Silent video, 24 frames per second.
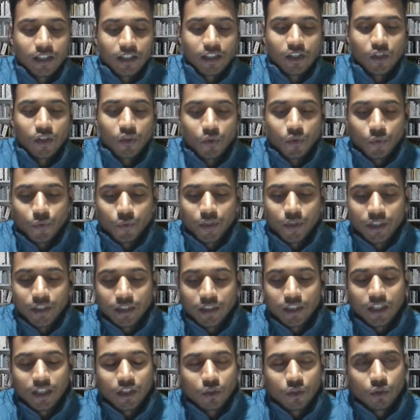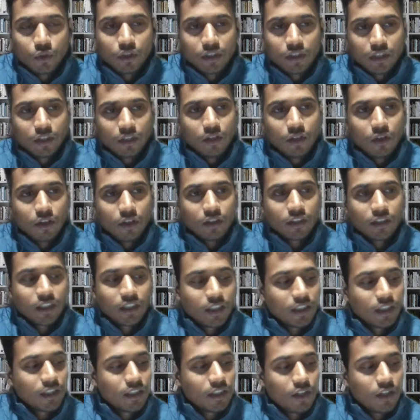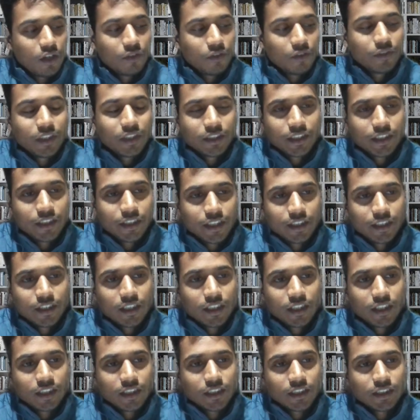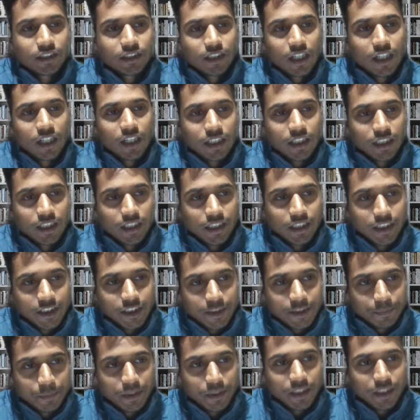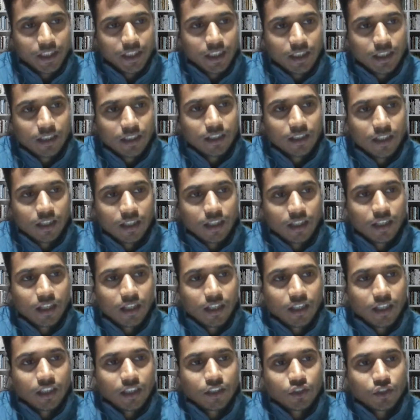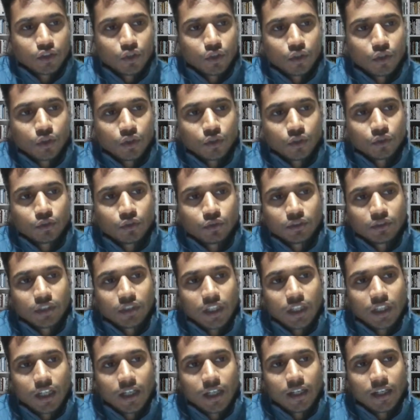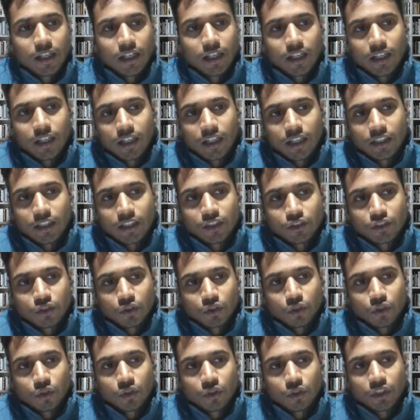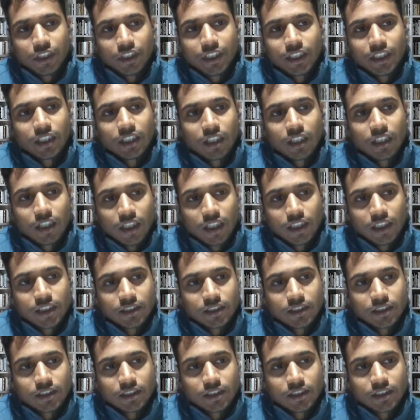when the rotor of the generator start spinning, so the so it cuts